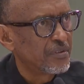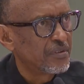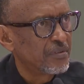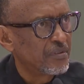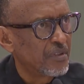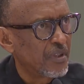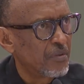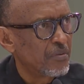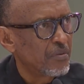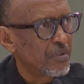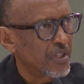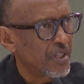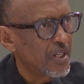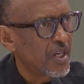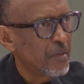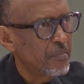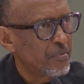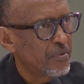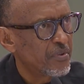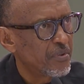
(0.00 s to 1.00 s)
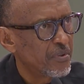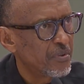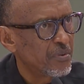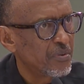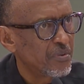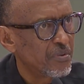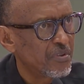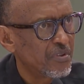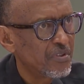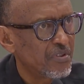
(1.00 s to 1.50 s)
We are looking up to
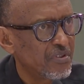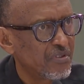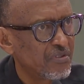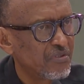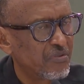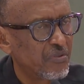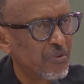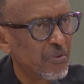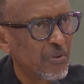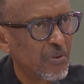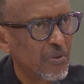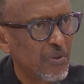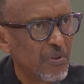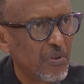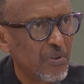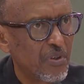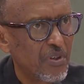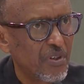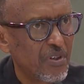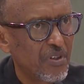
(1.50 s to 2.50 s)
you for